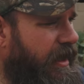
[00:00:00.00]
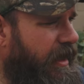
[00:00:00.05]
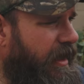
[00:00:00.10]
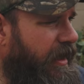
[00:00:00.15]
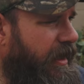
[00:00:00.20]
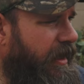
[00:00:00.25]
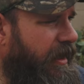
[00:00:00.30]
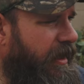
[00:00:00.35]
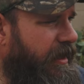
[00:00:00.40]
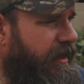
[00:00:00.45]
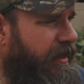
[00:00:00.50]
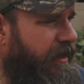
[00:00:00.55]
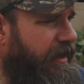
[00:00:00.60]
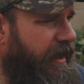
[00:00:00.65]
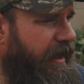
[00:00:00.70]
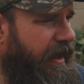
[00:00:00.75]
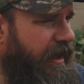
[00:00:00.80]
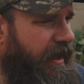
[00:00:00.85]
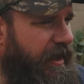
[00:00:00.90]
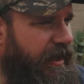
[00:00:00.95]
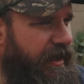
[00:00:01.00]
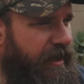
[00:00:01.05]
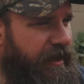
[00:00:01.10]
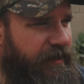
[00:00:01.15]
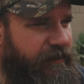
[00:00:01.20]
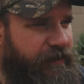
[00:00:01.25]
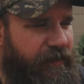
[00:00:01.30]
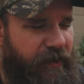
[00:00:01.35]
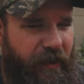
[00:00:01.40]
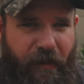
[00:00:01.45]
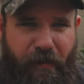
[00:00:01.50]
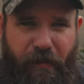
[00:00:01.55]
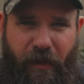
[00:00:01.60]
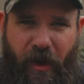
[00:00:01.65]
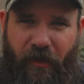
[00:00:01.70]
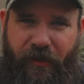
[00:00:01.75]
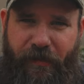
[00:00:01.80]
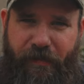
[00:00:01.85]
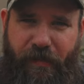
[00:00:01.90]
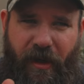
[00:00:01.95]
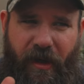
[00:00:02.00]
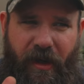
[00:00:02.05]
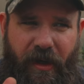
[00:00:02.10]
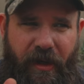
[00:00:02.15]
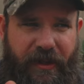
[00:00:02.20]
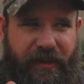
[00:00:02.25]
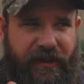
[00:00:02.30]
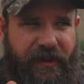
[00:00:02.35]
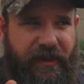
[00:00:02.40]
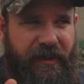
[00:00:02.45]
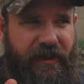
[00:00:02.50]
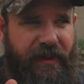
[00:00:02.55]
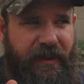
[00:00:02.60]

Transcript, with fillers: uh, and for the most part,